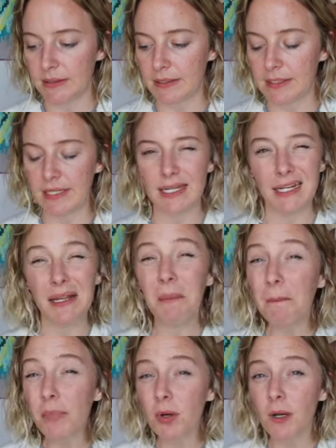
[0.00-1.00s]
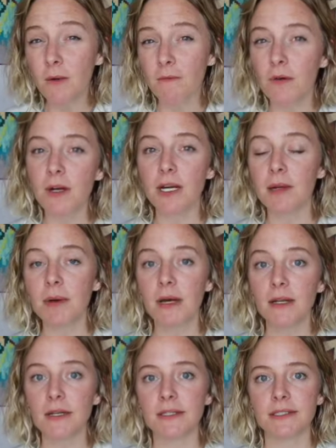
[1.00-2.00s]
knitting book for Harry
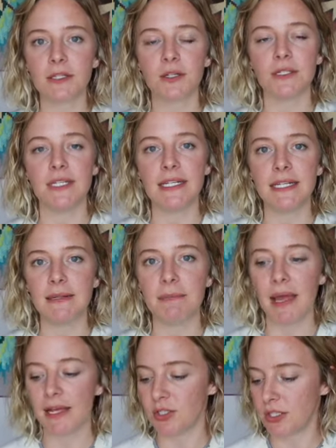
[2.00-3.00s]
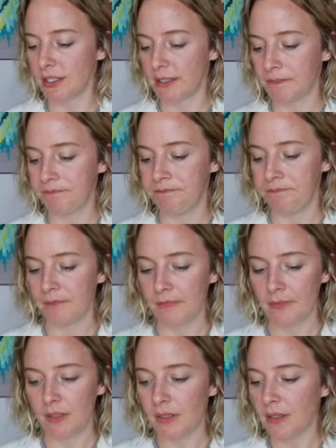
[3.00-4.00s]
Potter. It's called Knitting Magic.
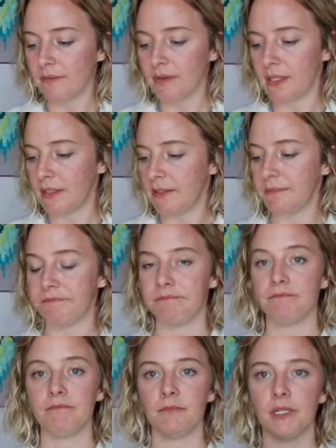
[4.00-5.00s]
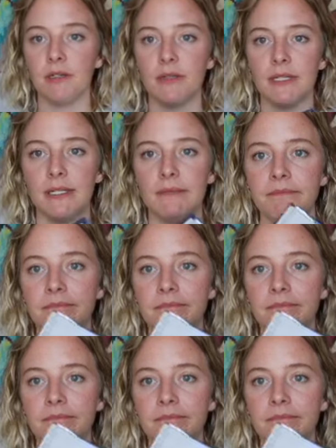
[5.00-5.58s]
I've got it here ready.